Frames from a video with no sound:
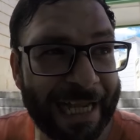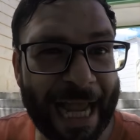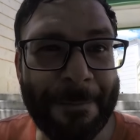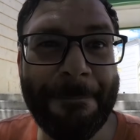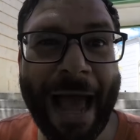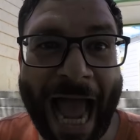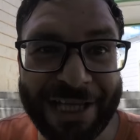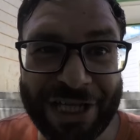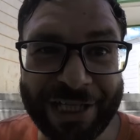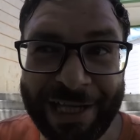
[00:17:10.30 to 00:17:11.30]

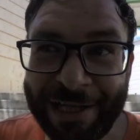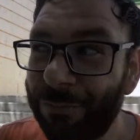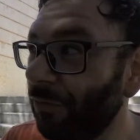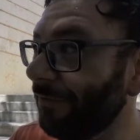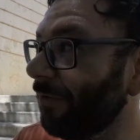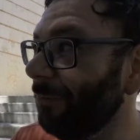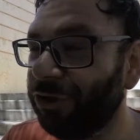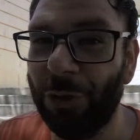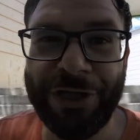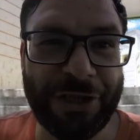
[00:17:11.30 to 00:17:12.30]
imagine moving from
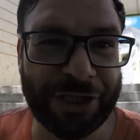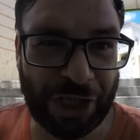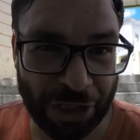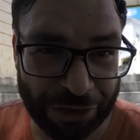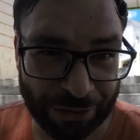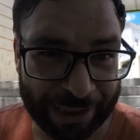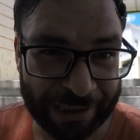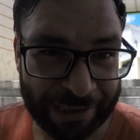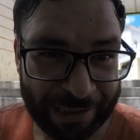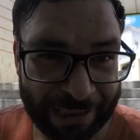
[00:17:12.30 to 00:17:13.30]
to another country
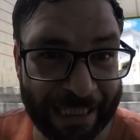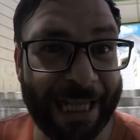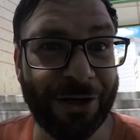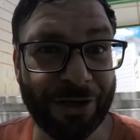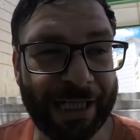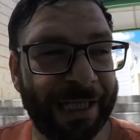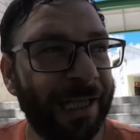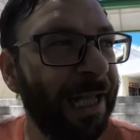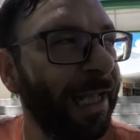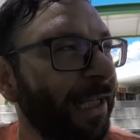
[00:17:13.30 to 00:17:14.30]
literally
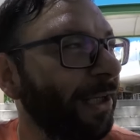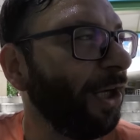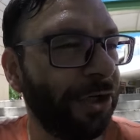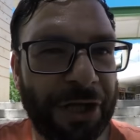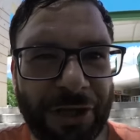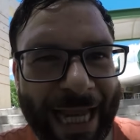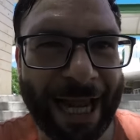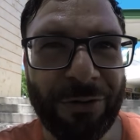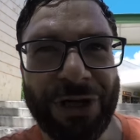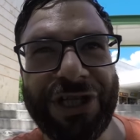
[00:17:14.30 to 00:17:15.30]
another
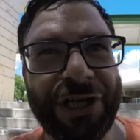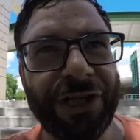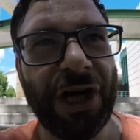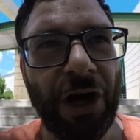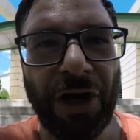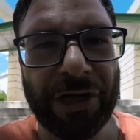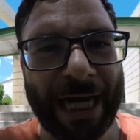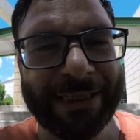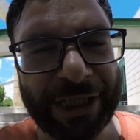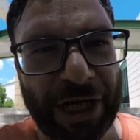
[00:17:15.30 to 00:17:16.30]
language, another all,
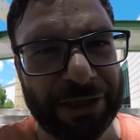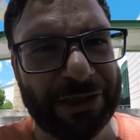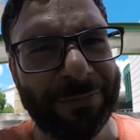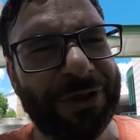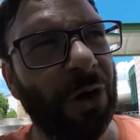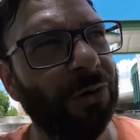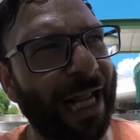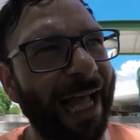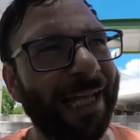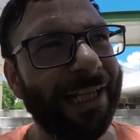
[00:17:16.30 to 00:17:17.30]
kinds of customs, the whole
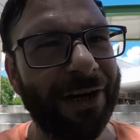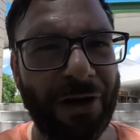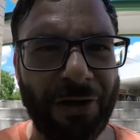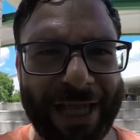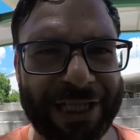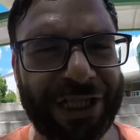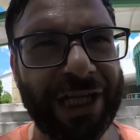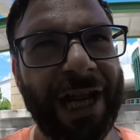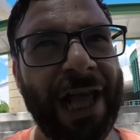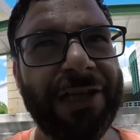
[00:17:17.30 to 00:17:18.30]
nine, you know, all that
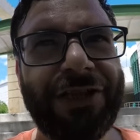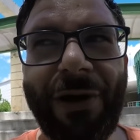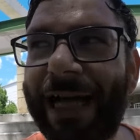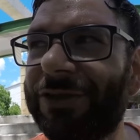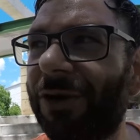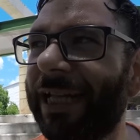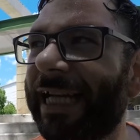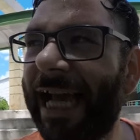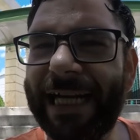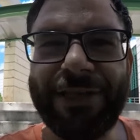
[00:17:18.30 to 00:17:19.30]
shit. So I totally
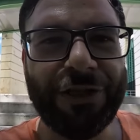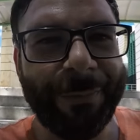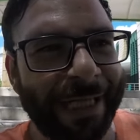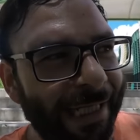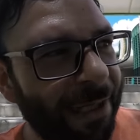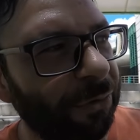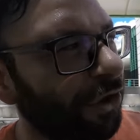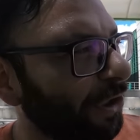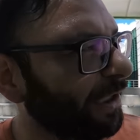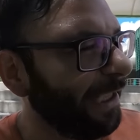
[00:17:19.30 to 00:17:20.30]
get it. To me, it
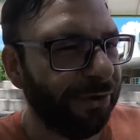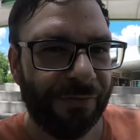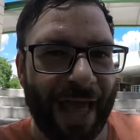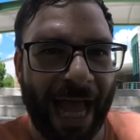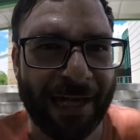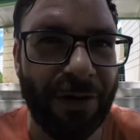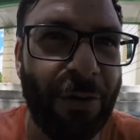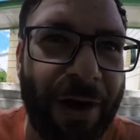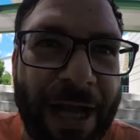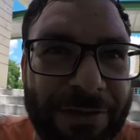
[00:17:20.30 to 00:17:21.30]
was just either that
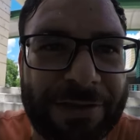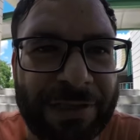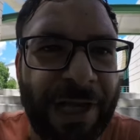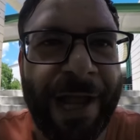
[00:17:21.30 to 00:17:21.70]
or else